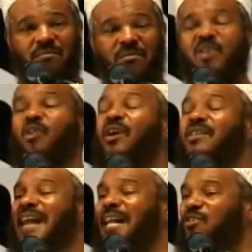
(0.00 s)

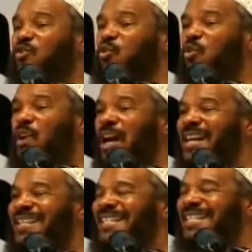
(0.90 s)
Because that surah
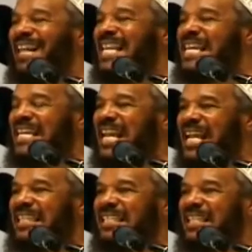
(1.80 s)
is
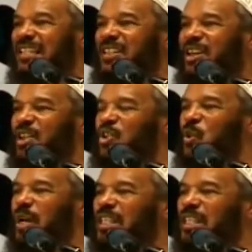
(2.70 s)
dedicated to